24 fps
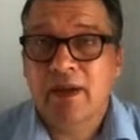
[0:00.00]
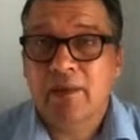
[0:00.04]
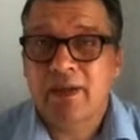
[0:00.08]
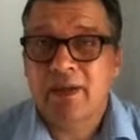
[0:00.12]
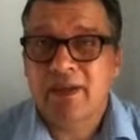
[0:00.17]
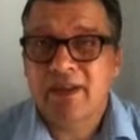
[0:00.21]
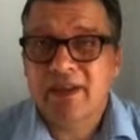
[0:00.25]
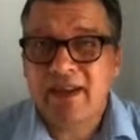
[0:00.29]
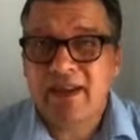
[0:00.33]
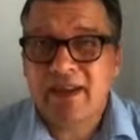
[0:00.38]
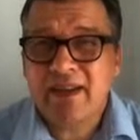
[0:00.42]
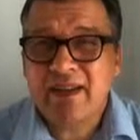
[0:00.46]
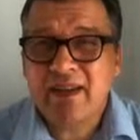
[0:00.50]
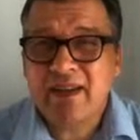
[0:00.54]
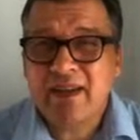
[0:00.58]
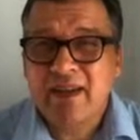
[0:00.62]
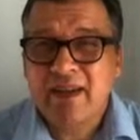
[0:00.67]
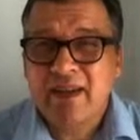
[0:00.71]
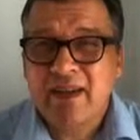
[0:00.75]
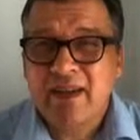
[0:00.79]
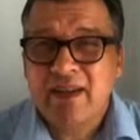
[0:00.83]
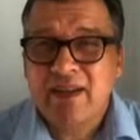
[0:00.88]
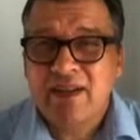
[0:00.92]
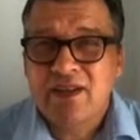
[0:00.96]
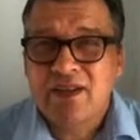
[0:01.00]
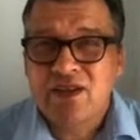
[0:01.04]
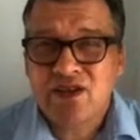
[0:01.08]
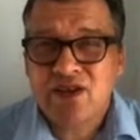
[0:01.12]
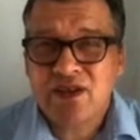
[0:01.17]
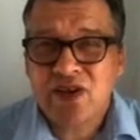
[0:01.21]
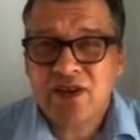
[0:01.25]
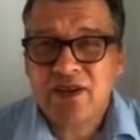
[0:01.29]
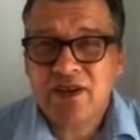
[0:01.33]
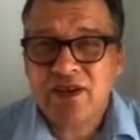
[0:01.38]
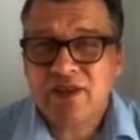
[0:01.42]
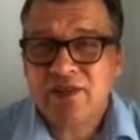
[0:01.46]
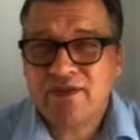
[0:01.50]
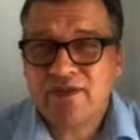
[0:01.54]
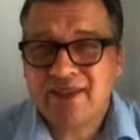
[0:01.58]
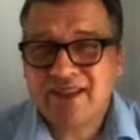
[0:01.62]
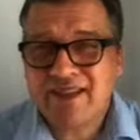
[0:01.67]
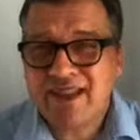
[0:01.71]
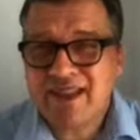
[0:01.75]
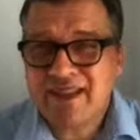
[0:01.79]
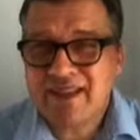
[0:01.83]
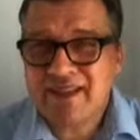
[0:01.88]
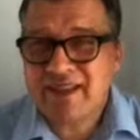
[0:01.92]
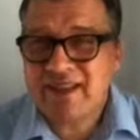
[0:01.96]
But then sort of
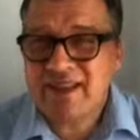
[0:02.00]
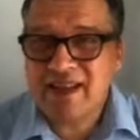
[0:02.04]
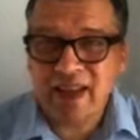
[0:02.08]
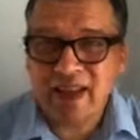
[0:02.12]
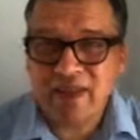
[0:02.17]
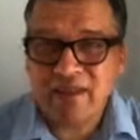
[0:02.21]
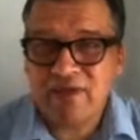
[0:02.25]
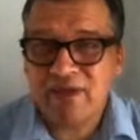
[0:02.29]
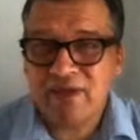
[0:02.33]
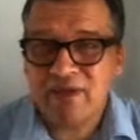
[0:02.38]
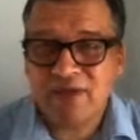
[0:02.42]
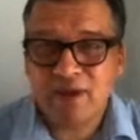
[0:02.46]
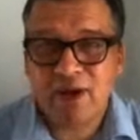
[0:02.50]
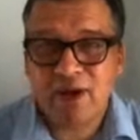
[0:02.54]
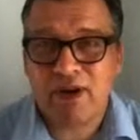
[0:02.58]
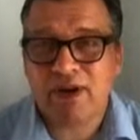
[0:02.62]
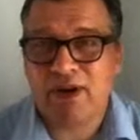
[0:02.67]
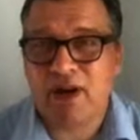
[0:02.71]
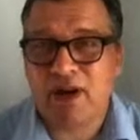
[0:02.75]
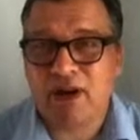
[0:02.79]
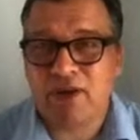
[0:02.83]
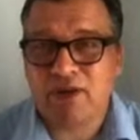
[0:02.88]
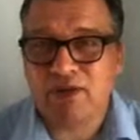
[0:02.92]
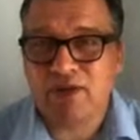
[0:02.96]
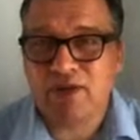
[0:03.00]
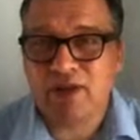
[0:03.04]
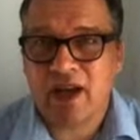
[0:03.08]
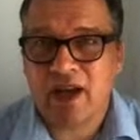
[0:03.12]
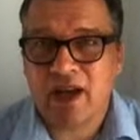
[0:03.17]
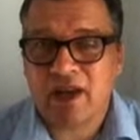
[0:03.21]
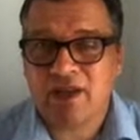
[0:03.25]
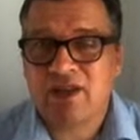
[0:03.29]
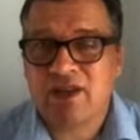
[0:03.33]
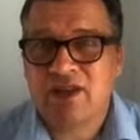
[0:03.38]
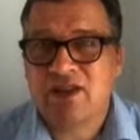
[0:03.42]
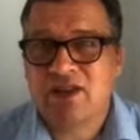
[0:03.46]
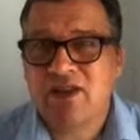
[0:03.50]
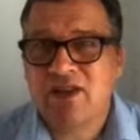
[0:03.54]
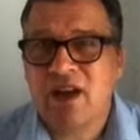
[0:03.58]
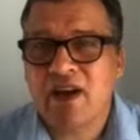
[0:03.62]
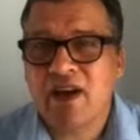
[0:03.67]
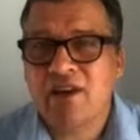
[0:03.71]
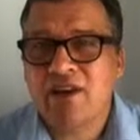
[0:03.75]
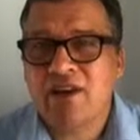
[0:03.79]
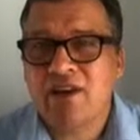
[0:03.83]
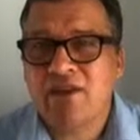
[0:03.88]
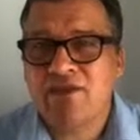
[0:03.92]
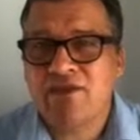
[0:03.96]
this never worked out. I
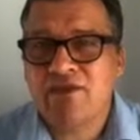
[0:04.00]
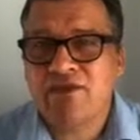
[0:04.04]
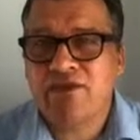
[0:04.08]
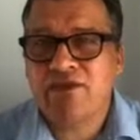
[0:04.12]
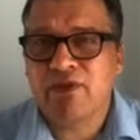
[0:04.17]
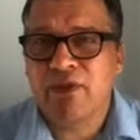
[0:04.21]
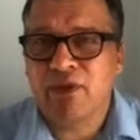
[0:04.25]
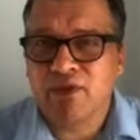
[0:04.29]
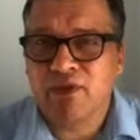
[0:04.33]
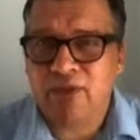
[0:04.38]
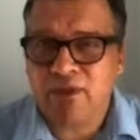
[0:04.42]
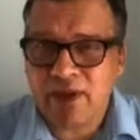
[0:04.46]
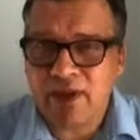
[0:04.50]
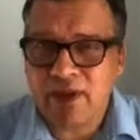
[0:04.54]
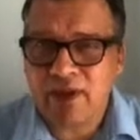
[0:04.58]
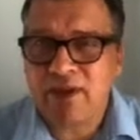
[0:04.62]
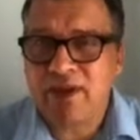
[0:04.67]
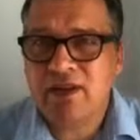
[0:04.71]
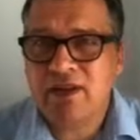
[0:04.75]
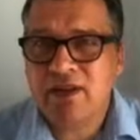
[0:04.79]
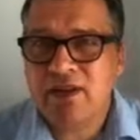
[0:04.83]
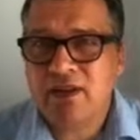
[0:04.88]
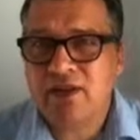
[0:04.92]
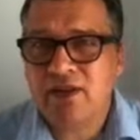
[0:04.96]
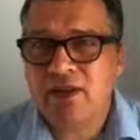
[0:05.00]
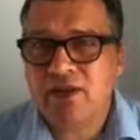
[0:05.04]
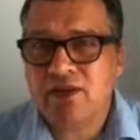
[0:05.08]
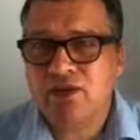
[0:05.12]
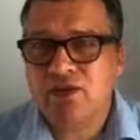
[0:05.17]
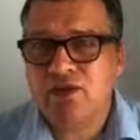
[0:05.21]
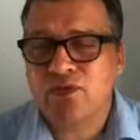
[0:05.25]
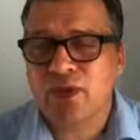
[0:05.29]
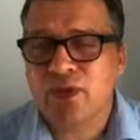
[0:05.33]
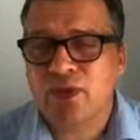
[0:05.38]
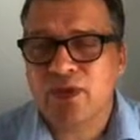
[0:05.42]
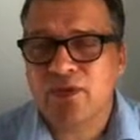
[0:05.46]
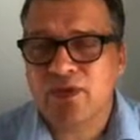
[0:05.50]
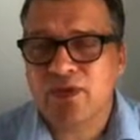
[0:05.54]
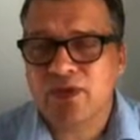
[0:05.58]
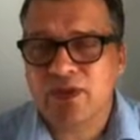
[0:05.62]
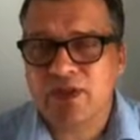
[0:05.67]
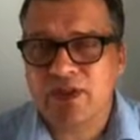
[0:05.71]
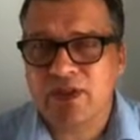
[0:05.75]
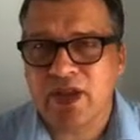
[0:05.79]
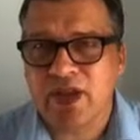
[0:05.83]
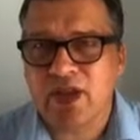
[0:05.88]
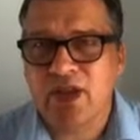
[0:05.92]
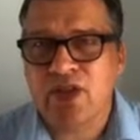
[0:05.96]
started for 1 year to work
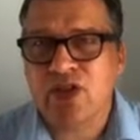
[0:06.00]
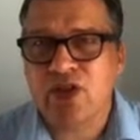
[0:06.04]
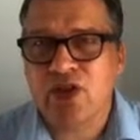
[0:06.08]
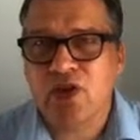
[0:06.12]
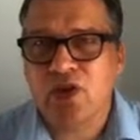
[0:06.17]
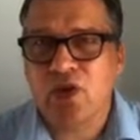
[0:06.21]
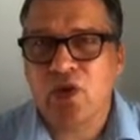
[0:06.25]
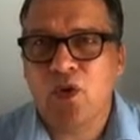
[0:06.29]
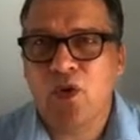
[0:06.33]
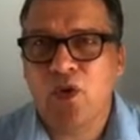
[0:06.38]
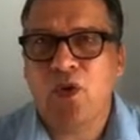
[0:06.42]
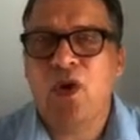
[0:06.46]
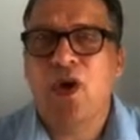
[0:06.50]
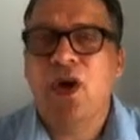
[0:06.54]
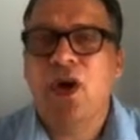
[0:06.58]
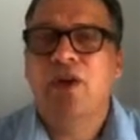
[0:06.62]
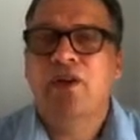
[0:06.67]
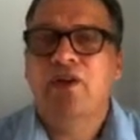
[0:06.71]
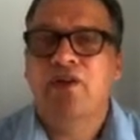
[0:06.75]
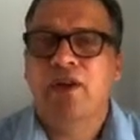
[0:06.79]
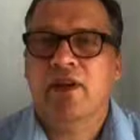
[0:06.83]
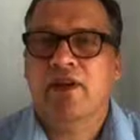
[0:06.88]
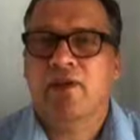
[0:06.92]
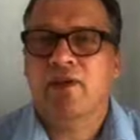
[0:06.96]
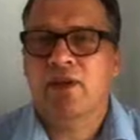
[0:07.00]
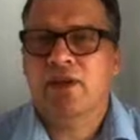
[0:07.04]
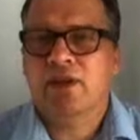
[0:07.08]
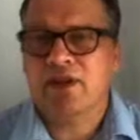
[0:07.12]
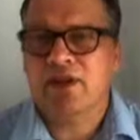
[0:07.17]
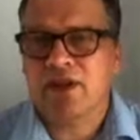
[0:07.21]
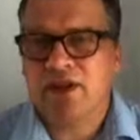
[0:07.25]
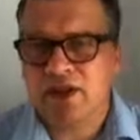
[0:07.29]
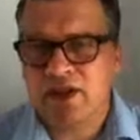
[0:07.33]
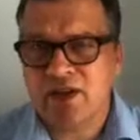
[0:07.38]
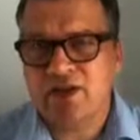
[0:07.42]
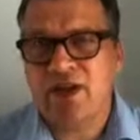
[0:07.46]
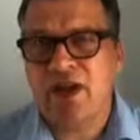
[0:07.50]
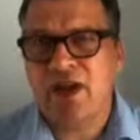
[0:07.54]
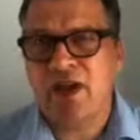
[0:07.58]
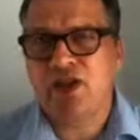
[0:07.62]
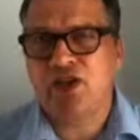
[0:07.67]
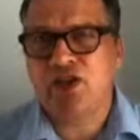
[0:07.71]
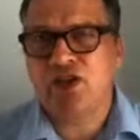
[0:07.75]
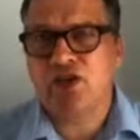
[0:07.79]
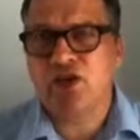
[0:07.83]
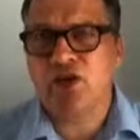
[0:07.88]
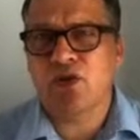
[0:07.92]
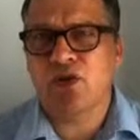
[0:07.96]
with an NGO, then with another
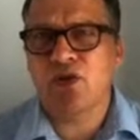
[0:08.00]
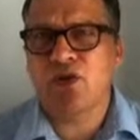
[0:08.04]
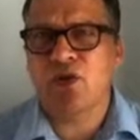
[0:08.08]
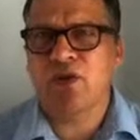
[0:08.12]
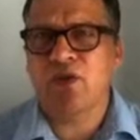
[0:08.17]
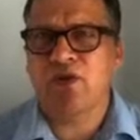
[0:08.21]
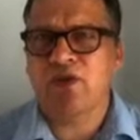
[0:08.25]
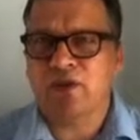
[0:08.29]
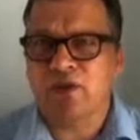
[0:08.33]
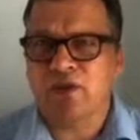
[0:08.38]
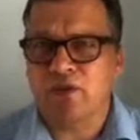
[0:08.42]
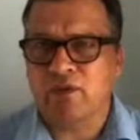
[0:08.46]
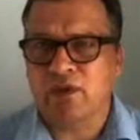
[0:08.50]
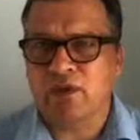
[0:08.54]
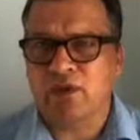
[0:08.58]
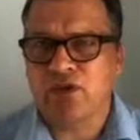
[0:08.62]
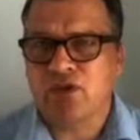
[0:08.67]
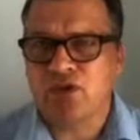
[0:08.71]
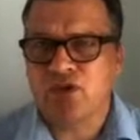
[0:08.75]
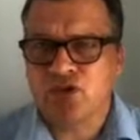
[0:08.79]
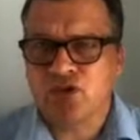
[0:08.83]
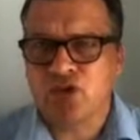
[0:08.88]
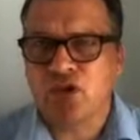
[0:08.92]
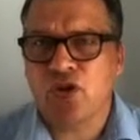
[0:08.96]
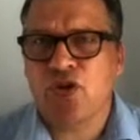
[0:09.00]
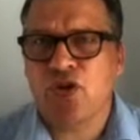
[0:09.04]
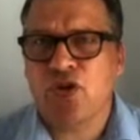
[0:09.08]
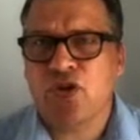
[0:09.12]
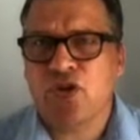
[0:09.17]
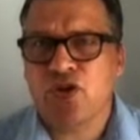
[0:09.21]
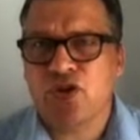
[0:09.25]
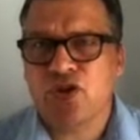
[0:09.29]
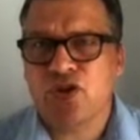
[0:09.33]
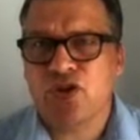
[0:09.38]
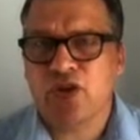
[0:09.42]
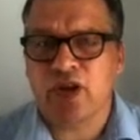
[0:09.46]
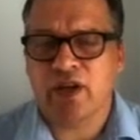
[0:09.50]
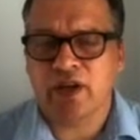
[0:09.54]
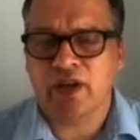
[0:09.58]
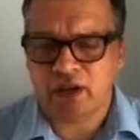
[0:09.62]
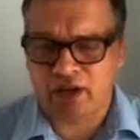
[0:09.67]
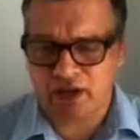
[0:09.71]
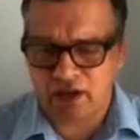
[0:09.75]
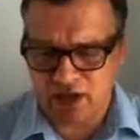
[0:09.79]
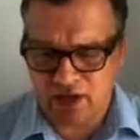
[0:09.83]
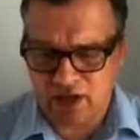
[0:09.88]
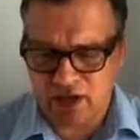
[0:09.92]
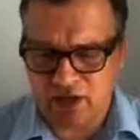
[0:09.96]
NGO, then with a church, and
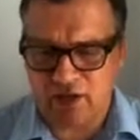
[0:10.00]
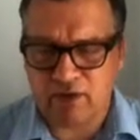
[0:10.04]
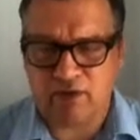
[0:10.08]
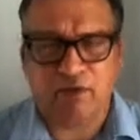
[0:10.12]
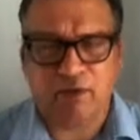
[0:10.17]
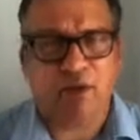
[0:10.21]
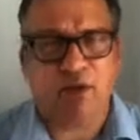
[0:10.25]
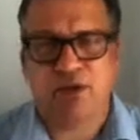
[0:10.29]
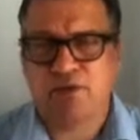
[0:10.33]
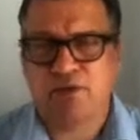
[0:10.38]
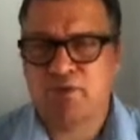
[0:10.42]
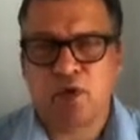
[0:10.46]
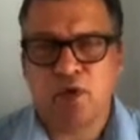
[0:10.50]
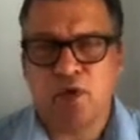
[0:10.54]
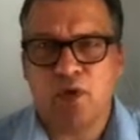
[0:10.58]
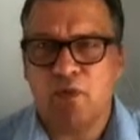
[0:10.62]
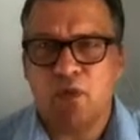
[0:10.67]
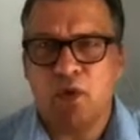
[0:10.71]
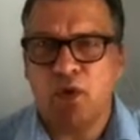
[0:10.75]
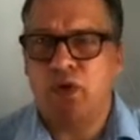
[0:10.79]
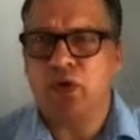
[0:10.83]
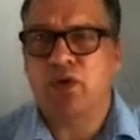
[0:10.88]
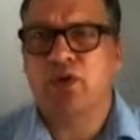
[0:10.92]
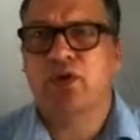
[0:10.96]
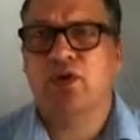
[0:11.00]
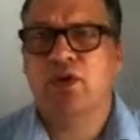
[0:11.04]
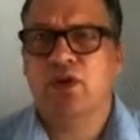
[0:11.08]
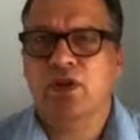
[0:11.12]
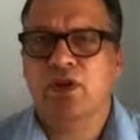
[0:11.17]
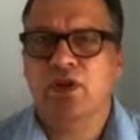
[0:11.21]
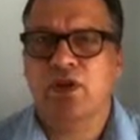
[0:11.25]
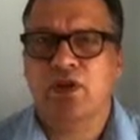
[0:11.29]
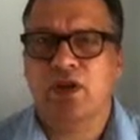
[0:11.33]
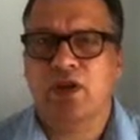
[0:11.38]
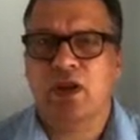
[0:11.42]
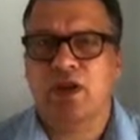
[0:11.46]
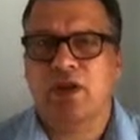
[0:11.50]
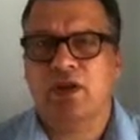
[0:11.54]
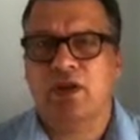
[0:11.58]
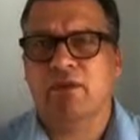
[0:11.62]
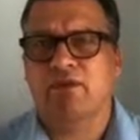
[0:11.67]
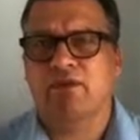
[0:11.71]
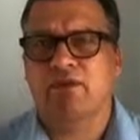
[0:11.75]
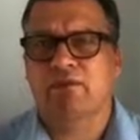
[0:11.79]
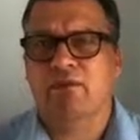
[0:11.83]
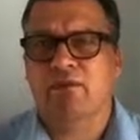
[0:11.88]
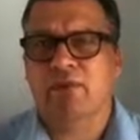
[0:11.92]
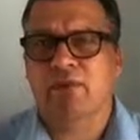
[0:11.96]
then I was promoted,
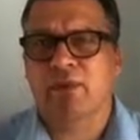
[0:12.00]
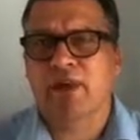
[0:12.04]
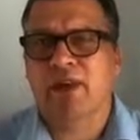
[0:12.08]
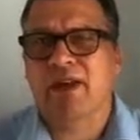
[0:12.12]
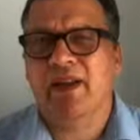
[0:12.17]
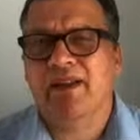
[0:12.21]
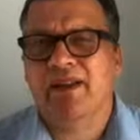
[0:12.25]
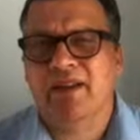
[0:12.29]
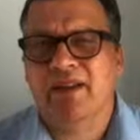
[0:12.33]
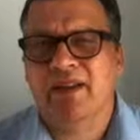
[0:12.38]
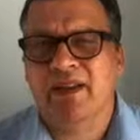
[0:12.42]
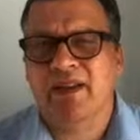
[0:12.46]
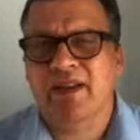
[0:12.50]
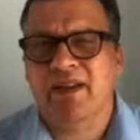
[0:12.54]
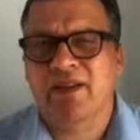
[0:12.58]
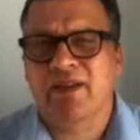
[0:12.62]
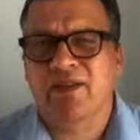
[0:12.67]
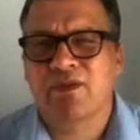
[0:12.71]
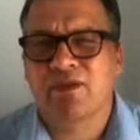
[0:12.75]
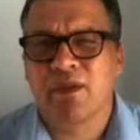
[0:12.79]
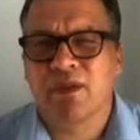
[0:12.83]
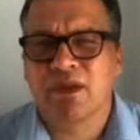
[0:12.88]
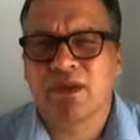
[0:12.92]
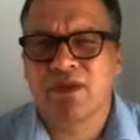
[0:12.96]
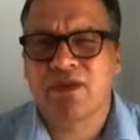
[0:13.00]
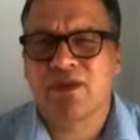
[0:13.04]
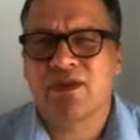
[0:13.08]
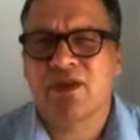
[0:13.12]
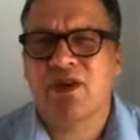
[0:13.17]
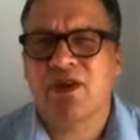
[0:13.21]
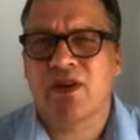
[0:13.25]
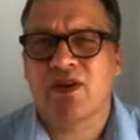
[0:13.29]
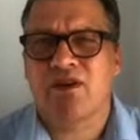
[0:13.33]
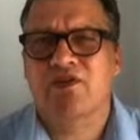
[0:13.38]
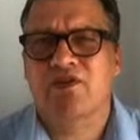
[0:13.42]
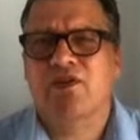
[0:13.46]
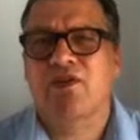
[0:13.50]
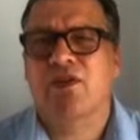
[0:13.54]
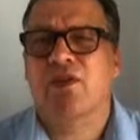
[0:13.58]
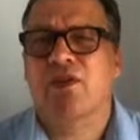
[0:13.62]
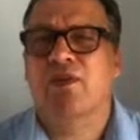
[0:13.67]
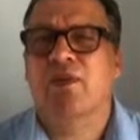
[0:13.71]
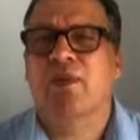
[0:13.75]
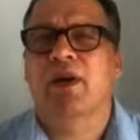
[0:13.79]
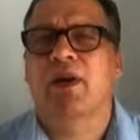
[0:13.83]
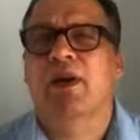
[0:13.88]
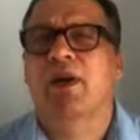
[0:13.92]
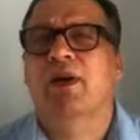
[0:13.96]
but it was not for
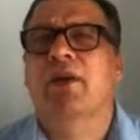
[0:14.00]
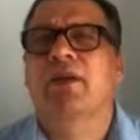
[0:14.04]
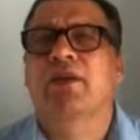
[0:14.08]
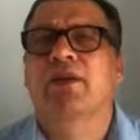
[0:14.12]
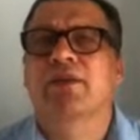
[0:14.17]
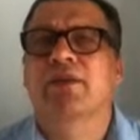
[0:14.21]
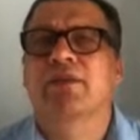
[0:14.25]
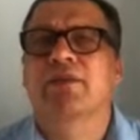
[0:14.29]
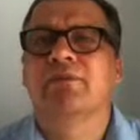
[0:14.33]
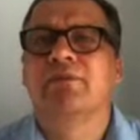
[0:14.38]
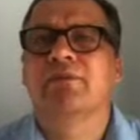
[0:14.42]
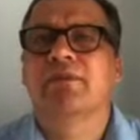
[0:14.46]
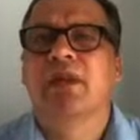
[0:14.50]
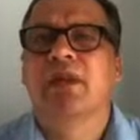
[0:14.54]
my heart.